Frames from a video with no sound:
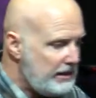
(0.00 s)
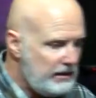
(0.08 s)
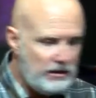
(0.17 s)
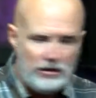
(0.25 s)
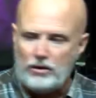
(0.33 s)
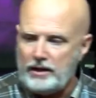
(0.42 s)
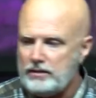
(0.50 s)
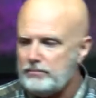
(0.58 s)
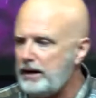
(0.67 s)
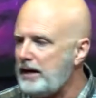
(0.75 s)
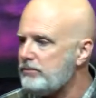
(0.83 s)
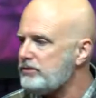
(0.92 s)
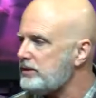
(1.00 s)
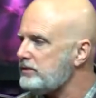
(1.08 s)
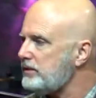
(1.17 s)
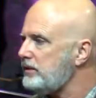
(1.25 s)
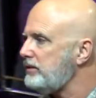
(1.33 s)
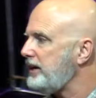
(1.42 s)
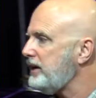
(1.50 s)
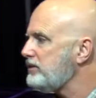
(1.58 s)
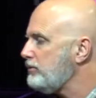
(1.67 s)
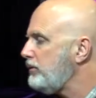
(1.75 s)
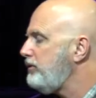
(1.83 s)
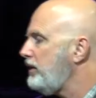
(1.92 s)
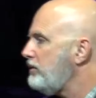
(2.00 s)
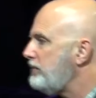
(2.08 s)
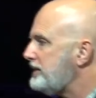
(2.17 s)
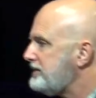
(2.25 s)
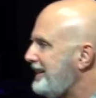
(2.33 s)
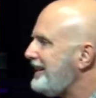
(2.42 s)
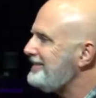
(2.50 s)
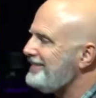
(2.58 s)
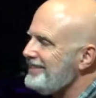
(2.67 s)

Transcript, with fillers: You know, and the Bible says that a thousand will fall at my side,